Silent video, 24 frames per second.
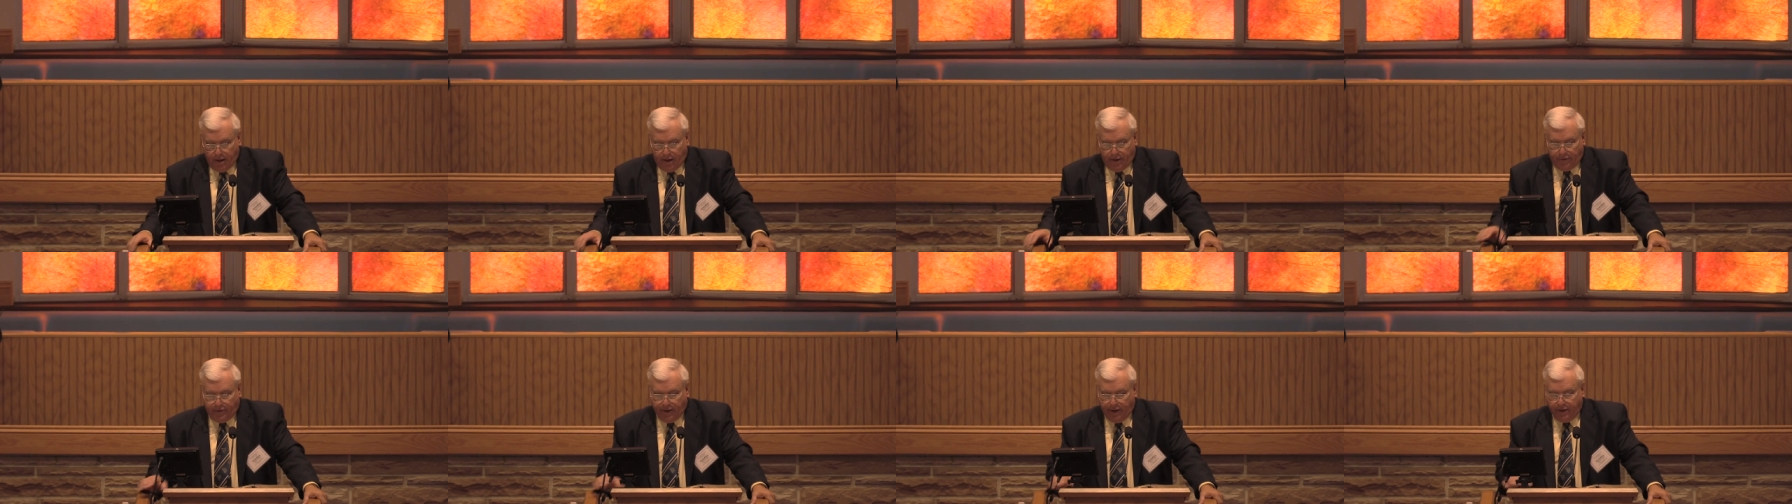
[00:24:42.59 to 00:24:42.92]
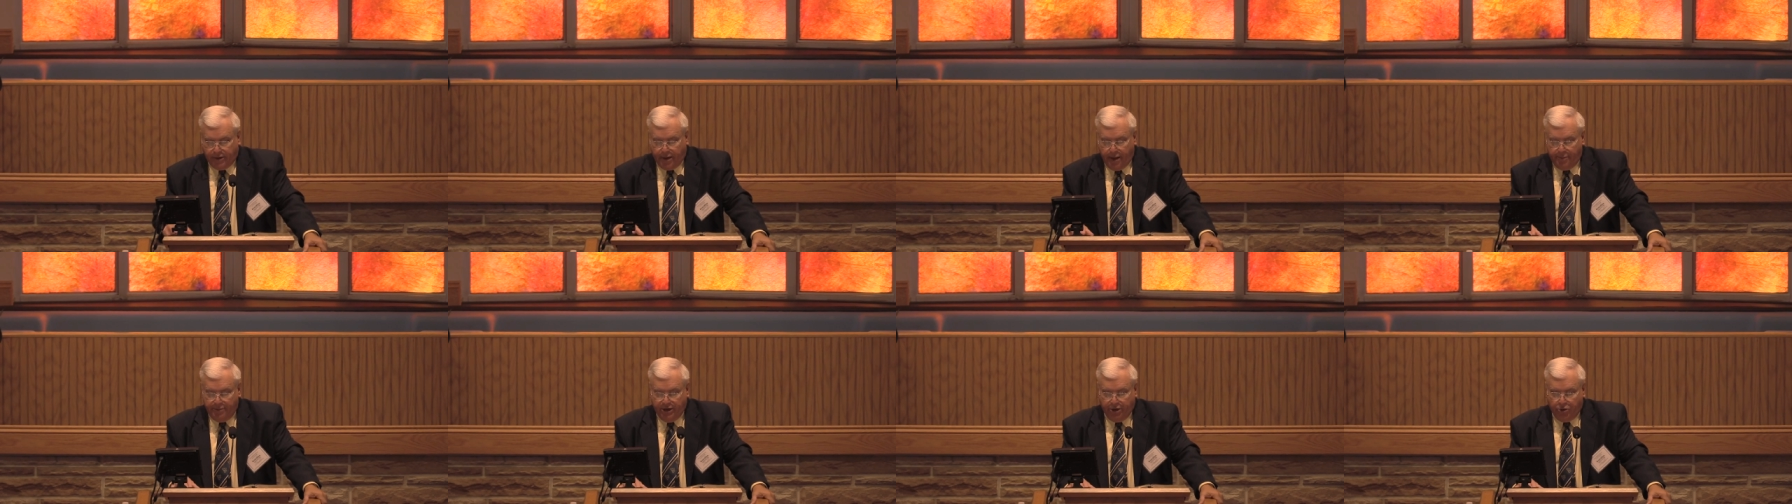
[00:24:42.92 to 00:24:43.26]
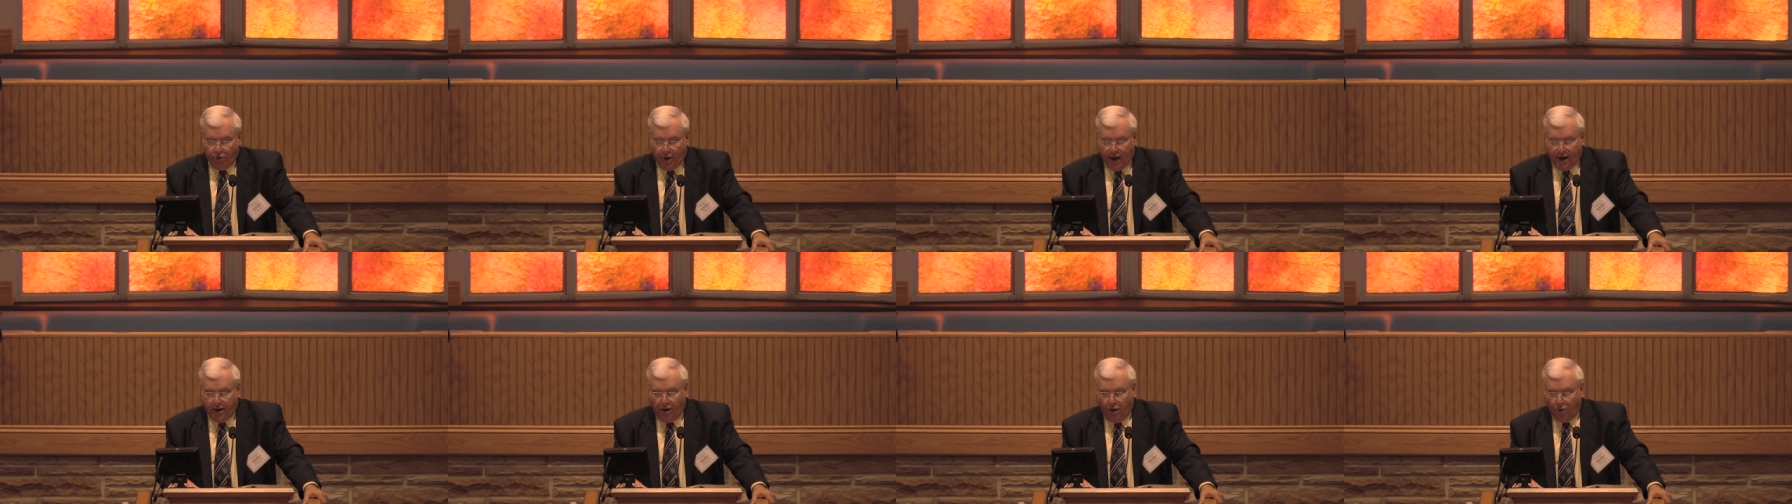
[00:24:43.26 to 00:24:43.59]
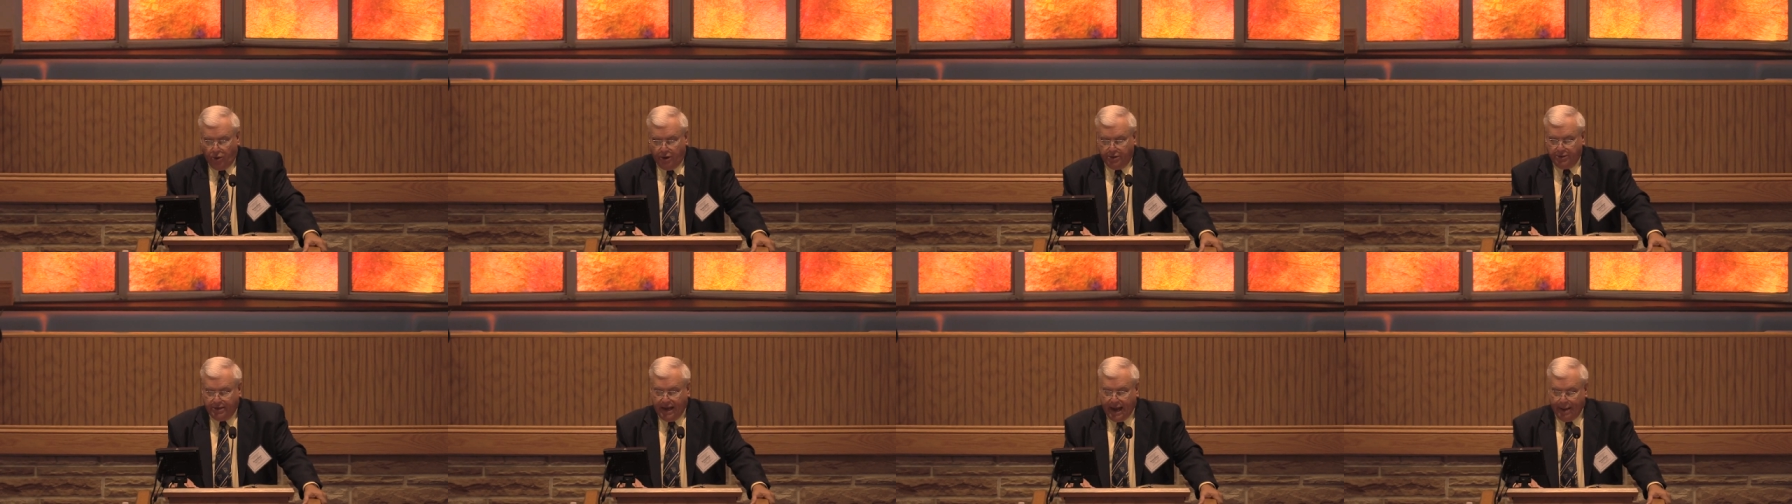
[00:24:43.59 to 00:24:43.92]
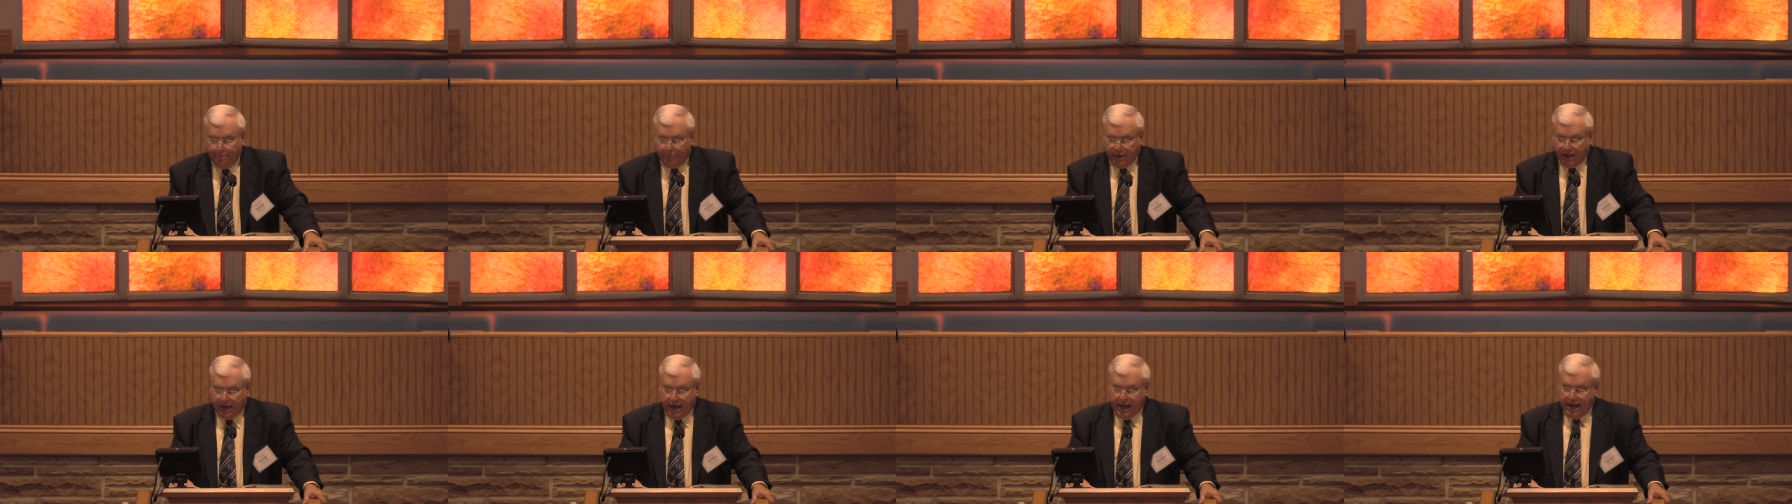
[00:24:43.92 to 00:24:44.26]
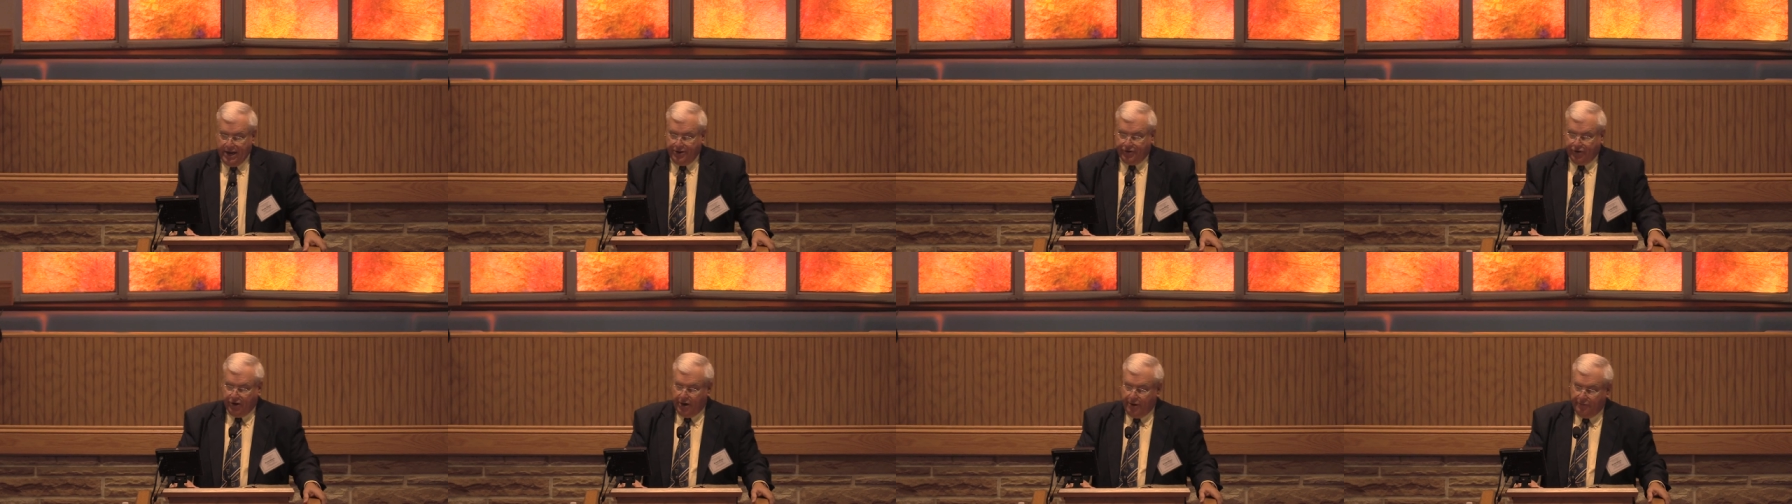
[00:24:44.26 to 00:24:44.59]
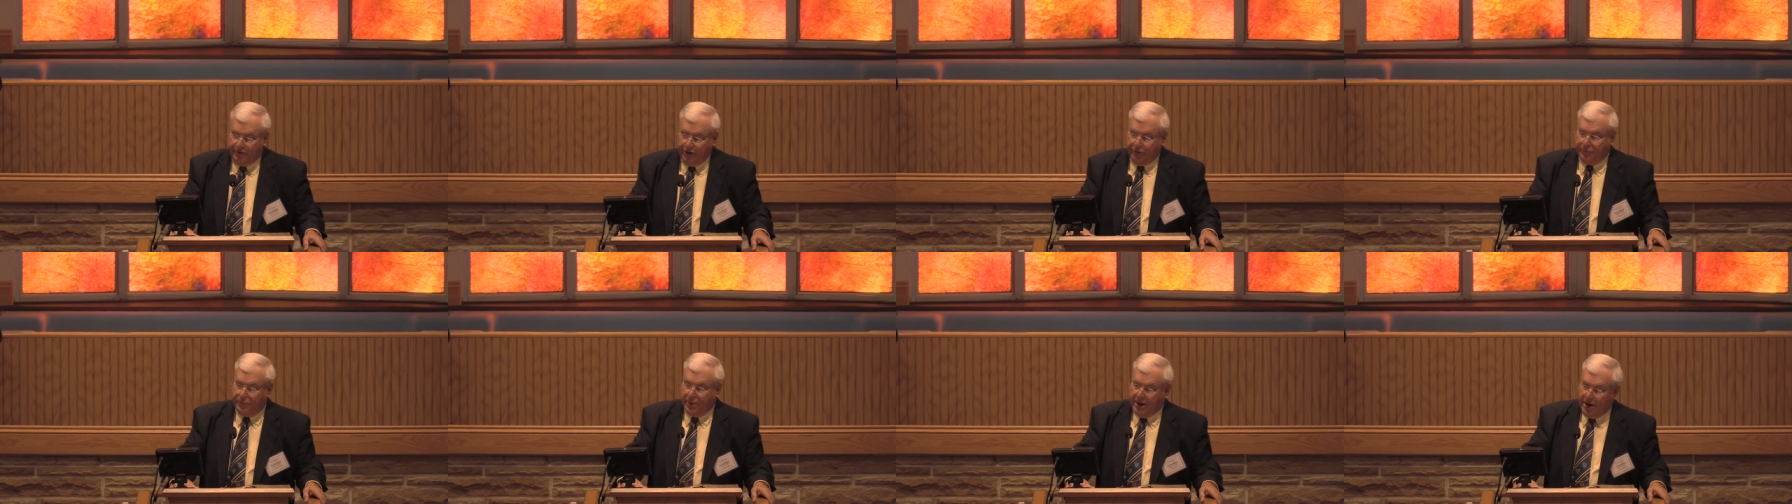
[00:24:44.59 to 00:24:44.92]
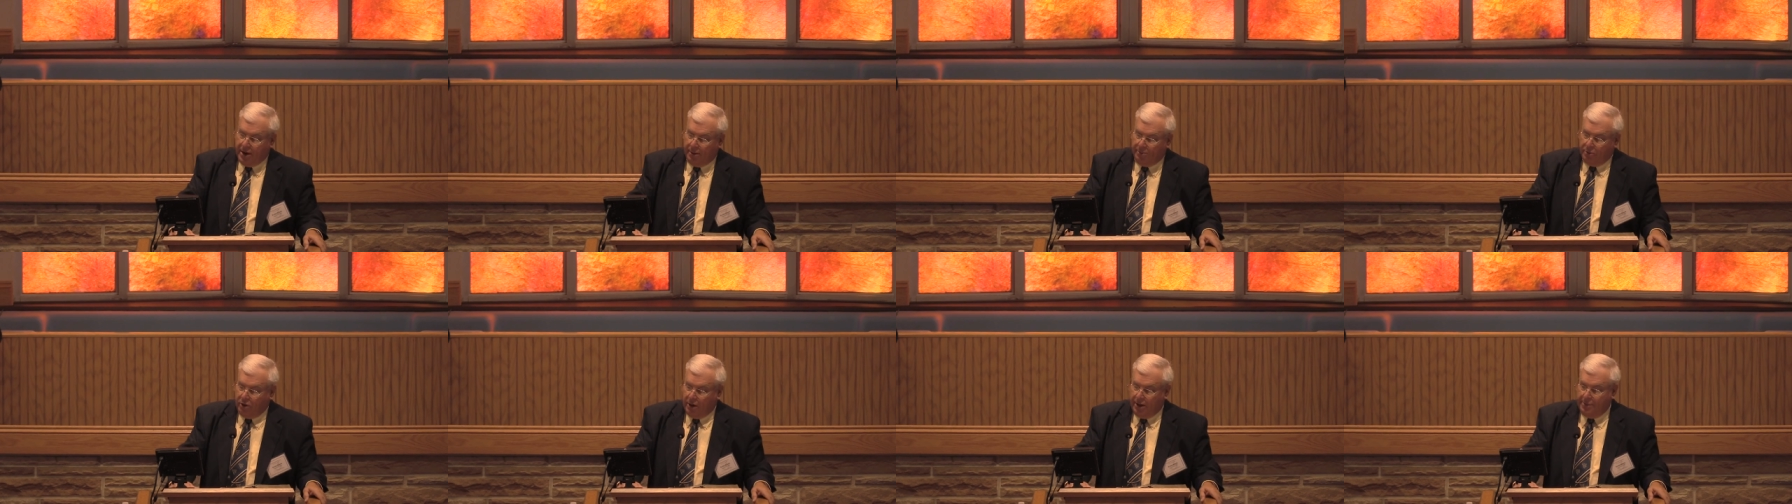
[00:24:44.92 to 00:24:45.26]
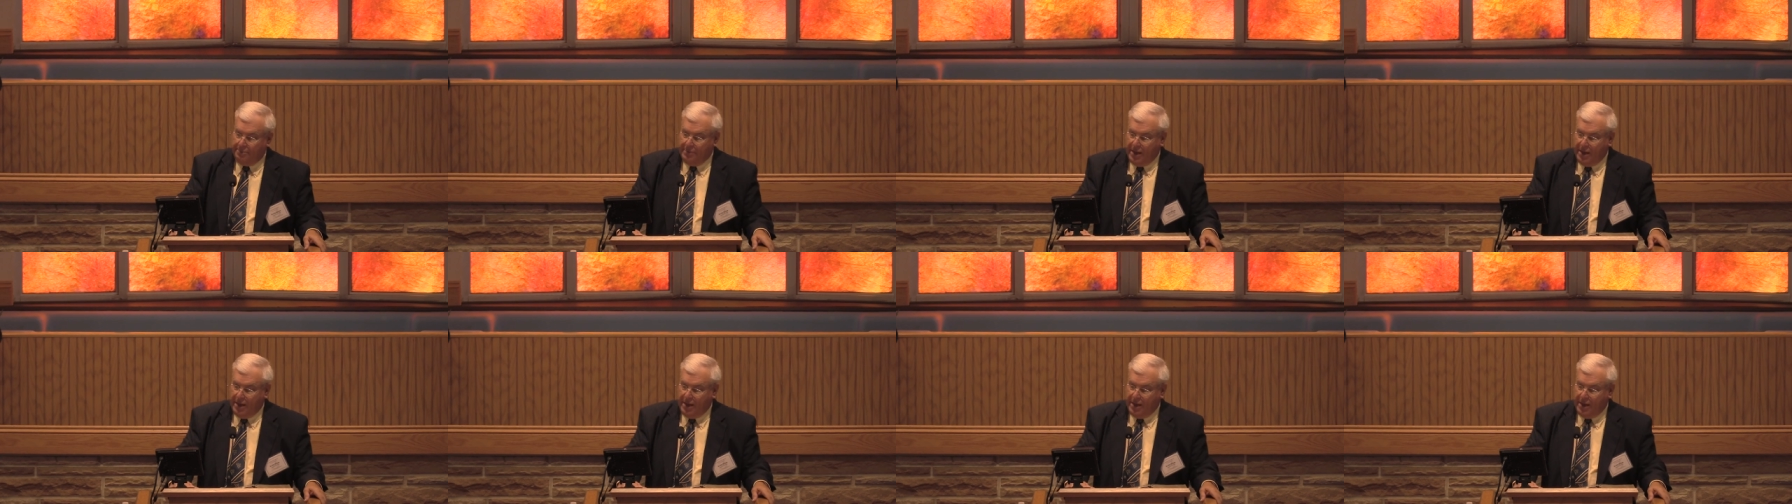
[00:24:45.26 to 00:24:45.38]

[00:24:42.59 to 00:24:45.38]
He said, coming to our Lord's application of his parable,